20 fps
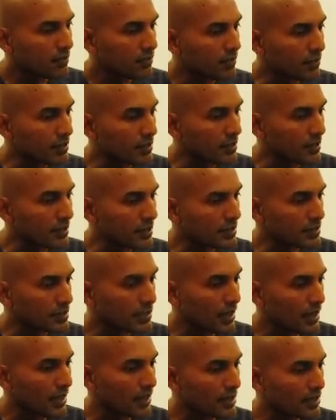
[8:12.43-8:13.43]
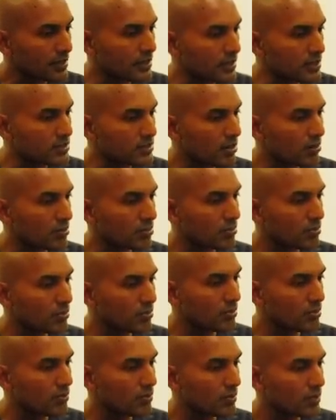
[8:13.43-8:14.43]
when the intellect does not
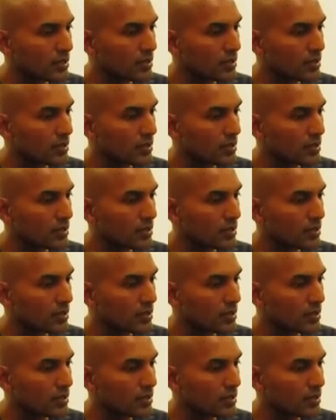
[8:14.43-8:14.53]
move,